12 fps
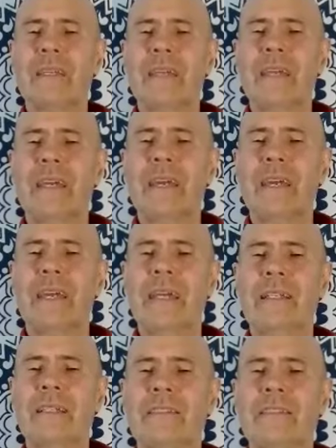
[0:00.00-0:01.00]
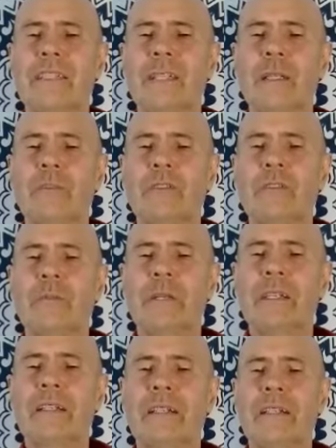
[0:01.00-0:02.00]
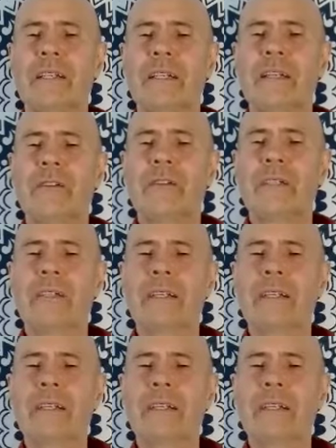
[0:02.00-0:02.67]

Okay, that seems to be clearing